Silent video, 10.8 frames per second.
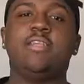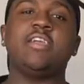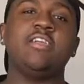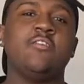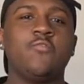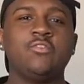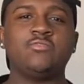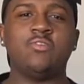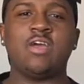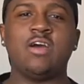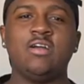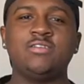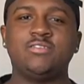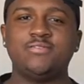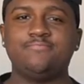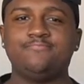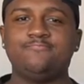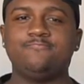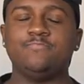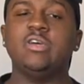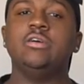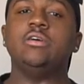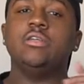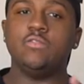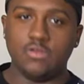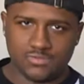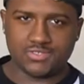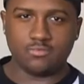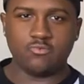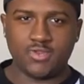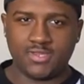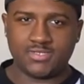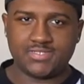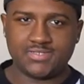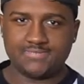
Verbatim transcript: Nike Air Force One highs, those are breaks.